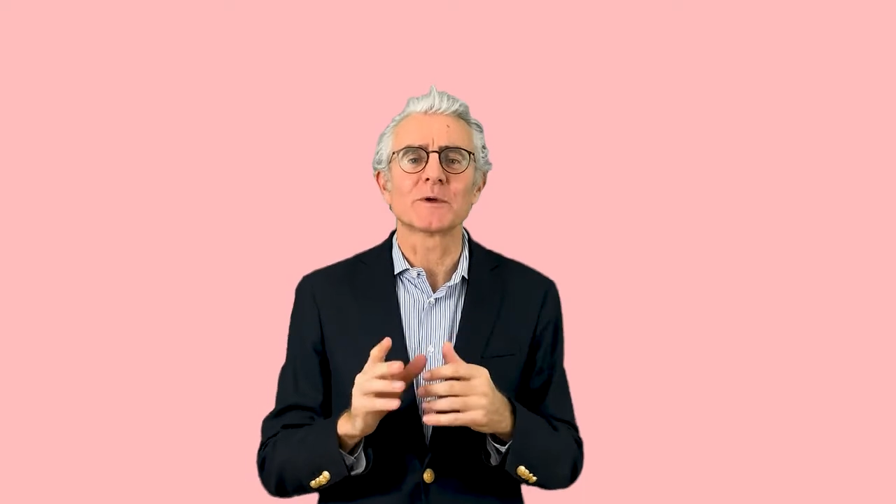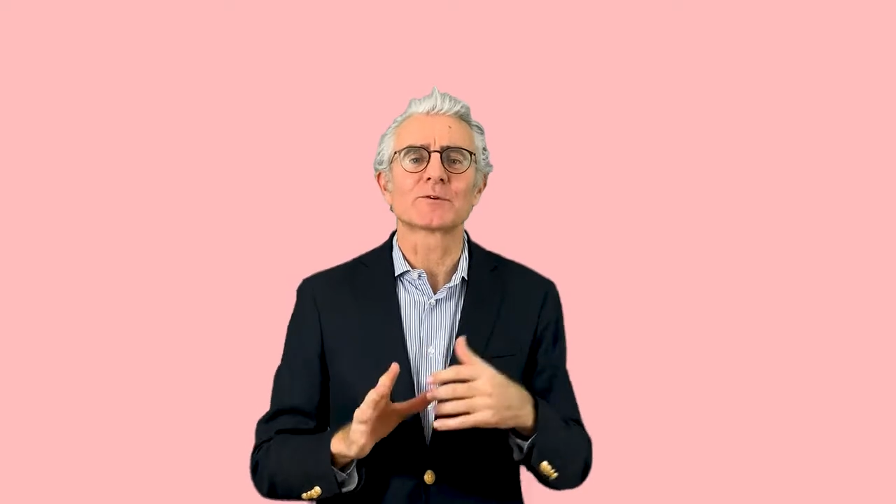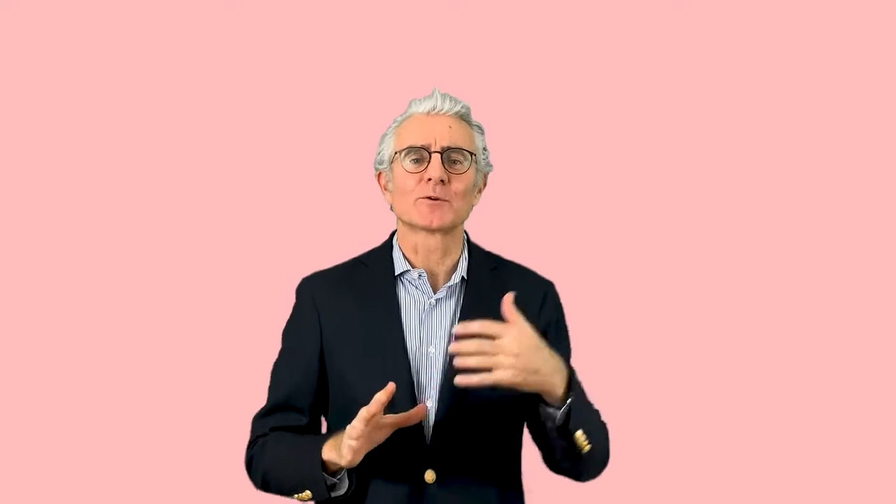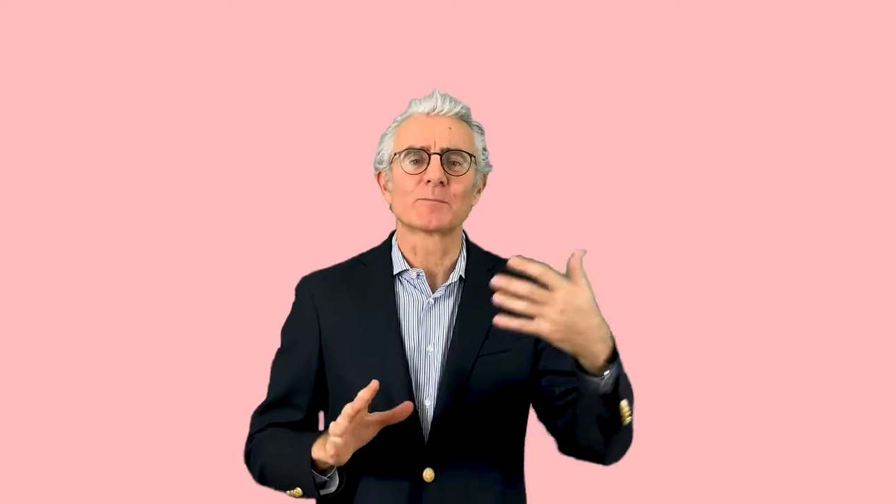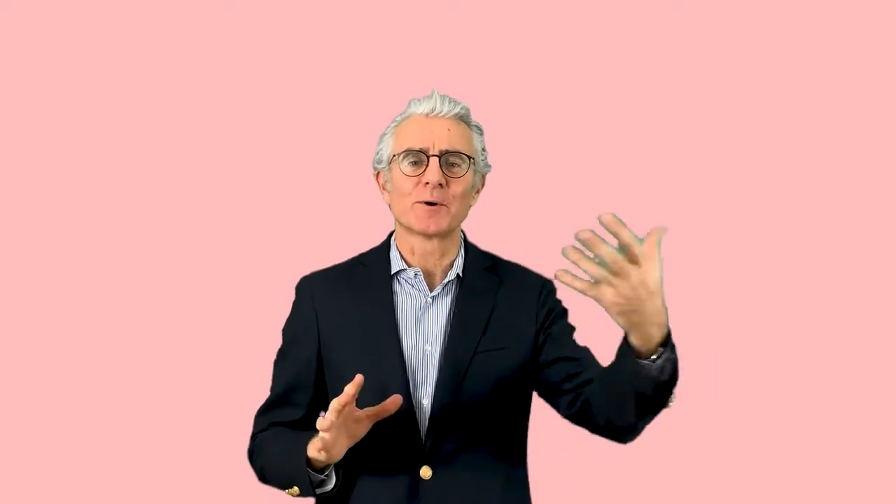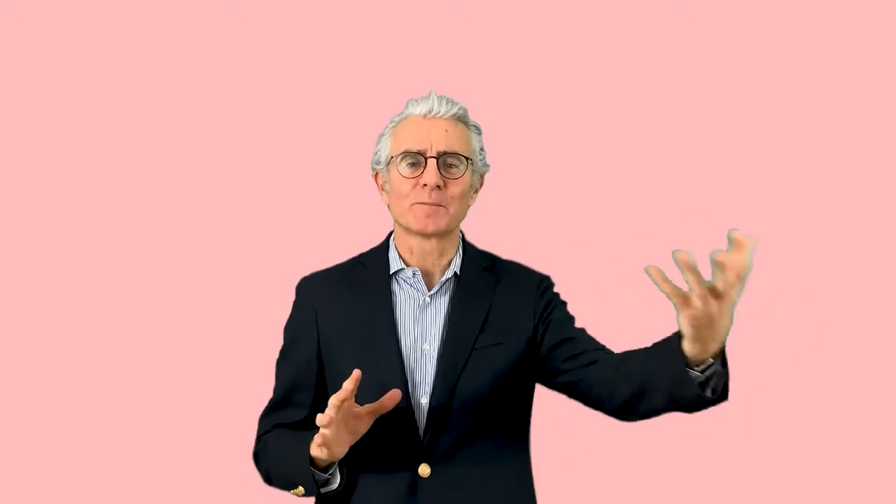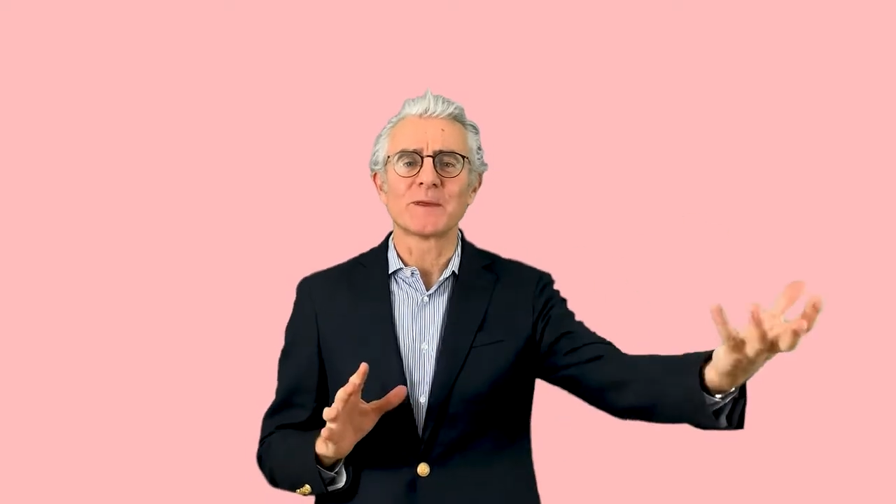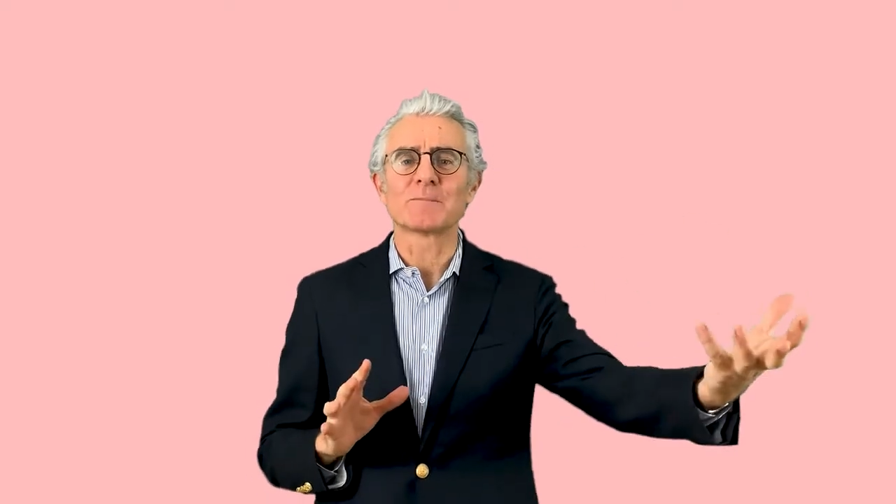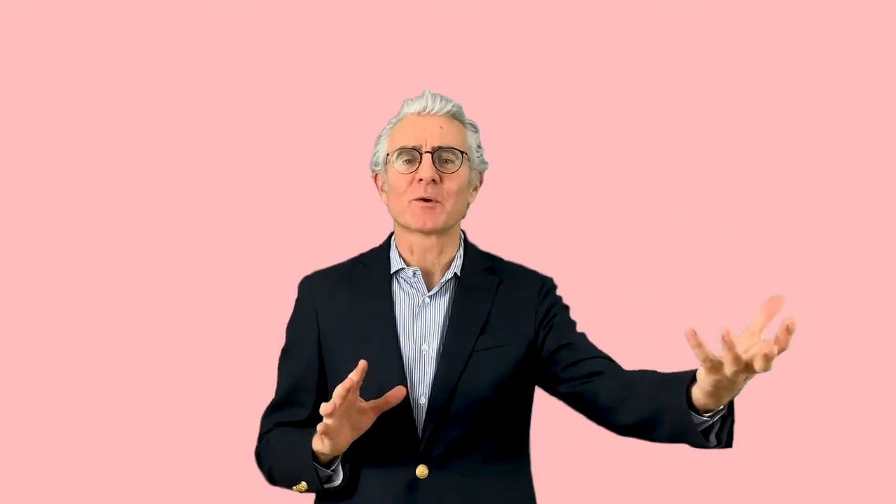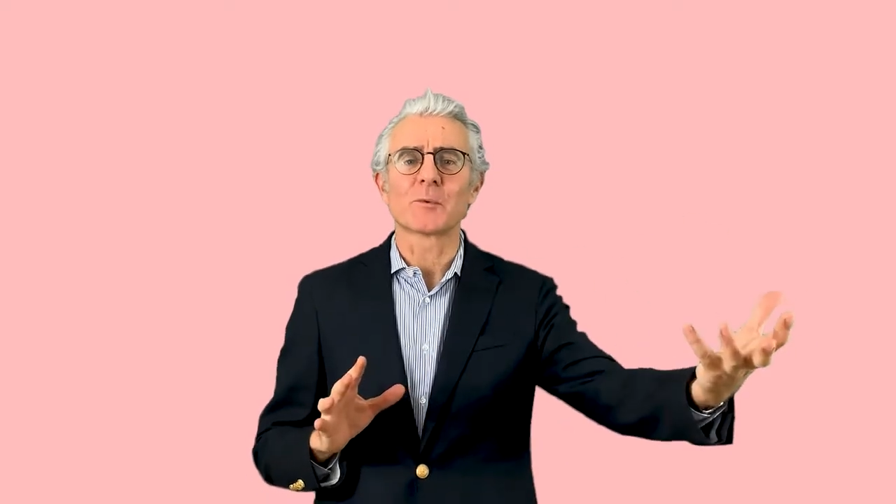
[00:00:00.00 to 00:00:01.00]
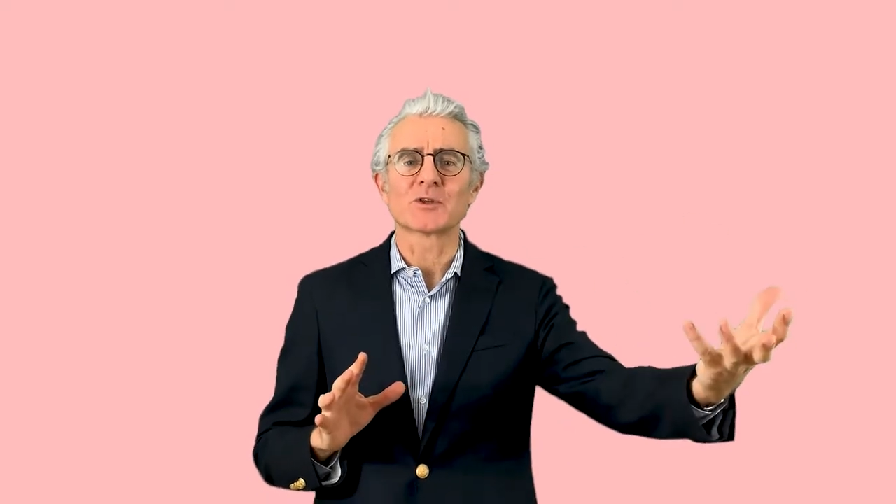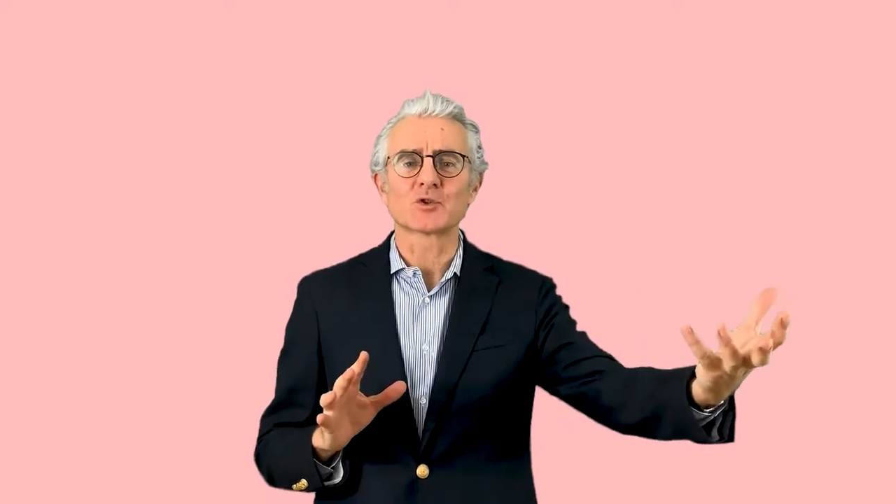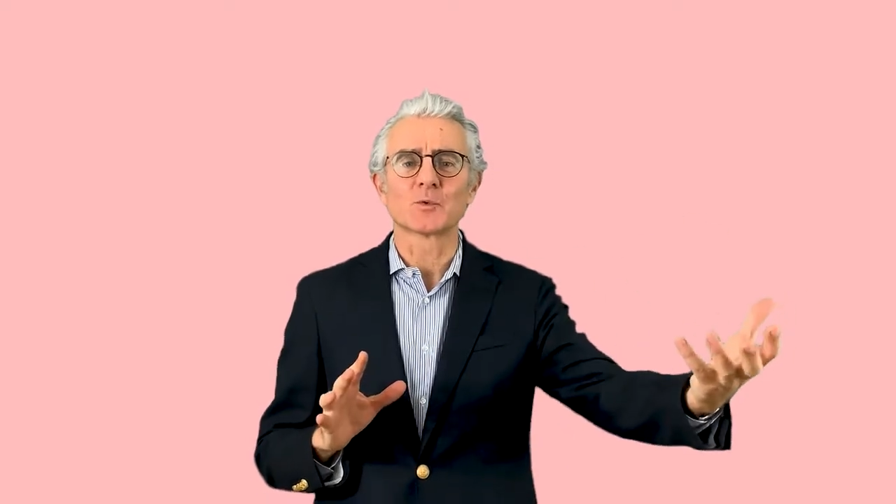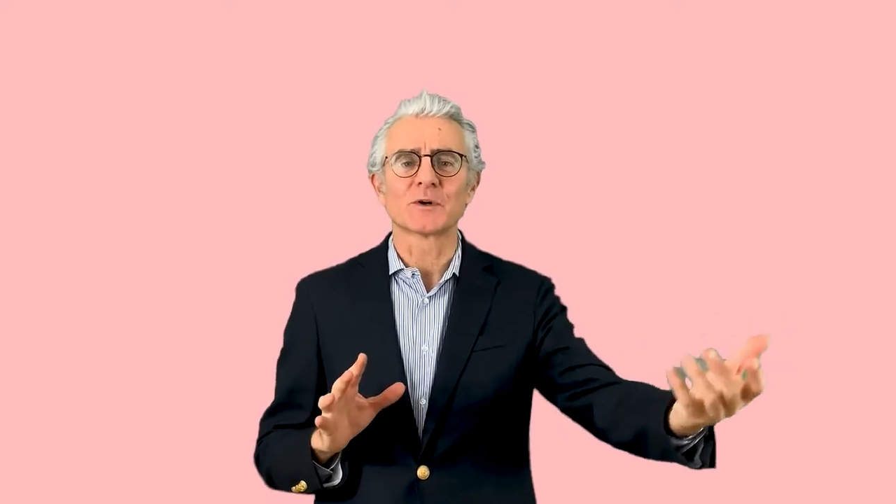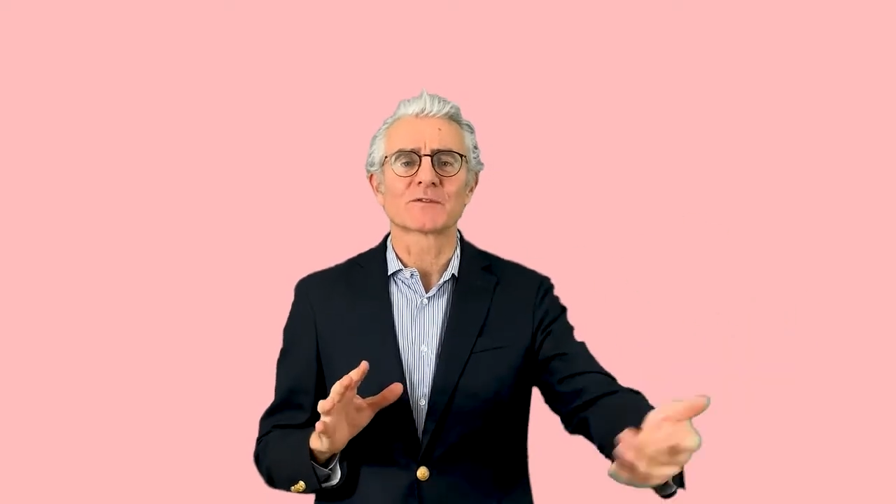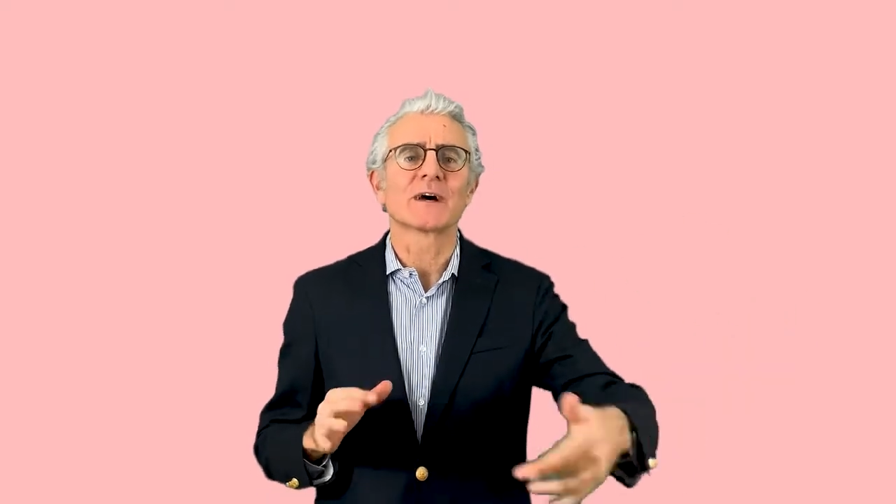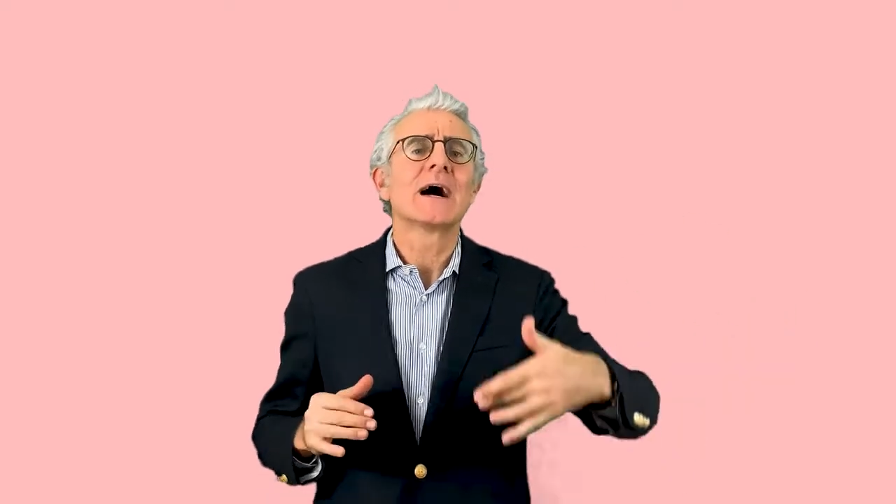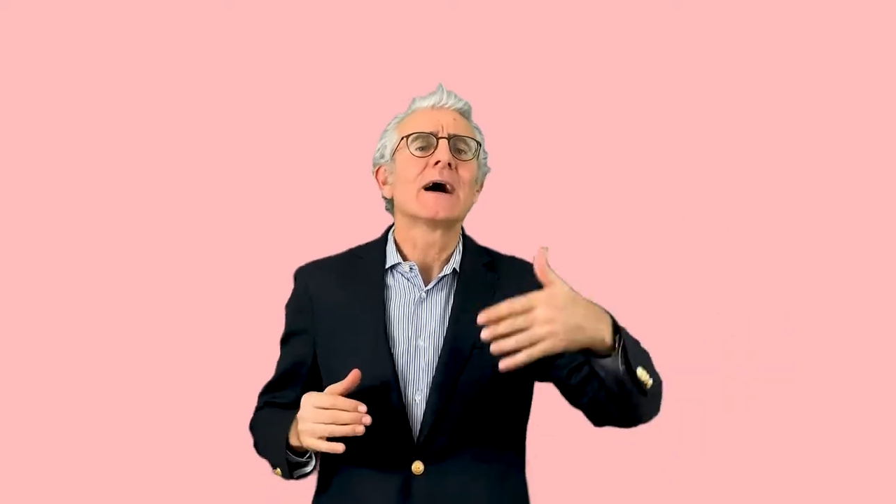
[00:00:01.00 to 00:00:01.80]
with a group of people which was